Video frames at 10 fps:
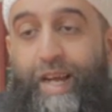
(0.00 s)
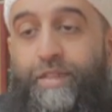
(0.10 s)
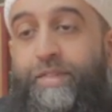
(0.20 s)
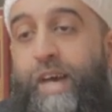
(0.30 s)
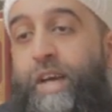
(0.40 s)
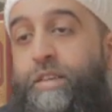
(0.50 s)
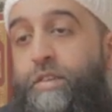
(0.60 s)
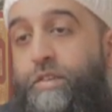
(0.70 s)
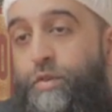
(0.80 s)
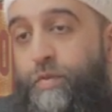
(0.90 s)
and
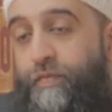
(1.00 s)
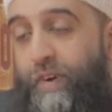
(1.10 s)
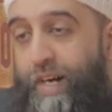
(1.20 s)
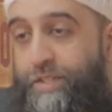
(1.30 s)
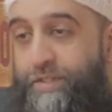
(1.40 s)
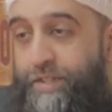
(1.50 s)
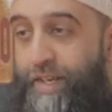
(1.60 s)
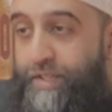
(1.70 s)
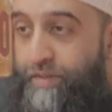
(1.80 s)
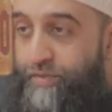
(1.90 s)
then you fast the
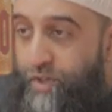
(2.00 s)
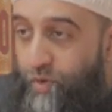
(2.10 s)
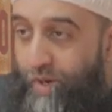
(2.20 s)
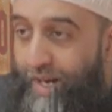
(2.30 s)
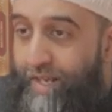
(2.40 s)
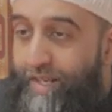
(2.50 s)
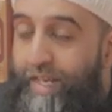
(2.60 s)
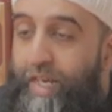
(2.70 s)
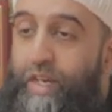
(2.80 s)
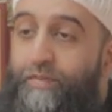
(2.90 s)
days of Shawwal.
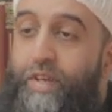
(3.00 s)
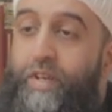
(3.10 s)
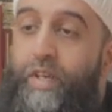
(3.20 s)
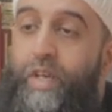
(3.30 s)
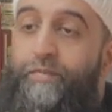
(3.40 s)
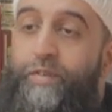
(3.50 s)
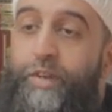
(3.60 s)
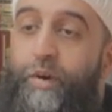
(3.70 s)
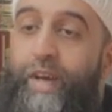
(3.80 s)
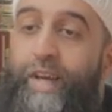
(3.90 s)
Even if
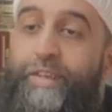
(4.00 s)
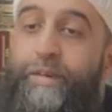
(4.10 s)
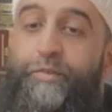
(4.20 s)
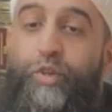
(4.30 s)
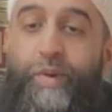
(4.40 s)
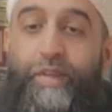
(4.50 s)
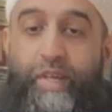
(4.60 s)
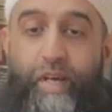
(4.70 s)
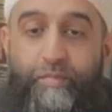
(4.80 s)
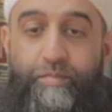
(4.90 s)
you don't end up doing
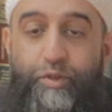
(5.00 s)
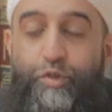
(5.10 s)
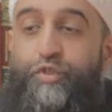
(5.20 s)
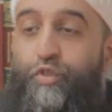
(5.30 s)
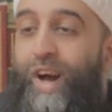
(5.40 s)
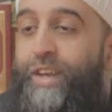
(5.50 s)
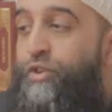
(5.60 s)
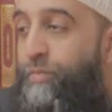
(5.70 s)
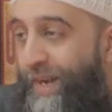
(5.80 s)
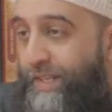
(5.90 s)
them, you tried
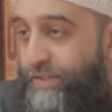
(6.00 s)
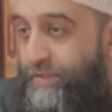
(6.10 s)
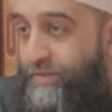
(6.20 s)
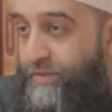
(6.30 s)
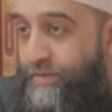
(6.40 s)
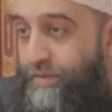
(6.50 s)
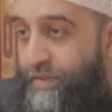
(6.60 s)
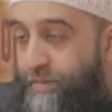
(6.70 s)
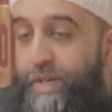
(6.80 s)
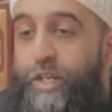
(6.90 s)
your best.
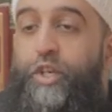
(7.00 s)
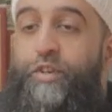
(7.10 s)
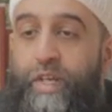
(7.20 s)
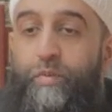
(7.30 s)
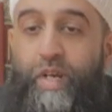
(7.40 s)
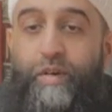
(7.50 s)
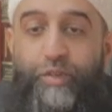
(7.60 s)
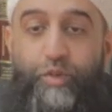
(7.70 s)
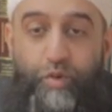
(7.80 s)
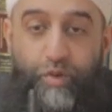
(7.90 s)
Meaning you did
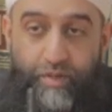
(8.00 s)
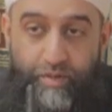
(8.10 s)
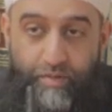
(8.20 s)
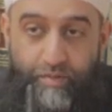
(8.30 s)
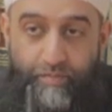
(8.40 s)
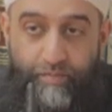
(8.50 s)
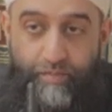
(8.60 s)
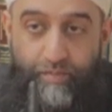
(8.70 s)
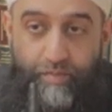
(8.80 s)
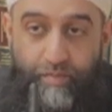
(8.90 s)
whatever you could.
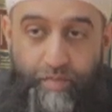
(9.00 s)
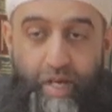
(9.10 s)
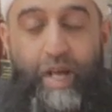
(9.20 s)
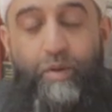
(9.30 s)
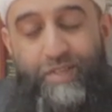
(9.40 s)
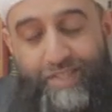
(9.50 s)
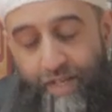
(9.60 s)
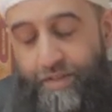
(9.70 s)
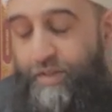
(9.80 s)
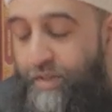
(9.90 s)
And like we
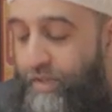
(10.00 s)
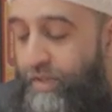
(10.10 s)
said,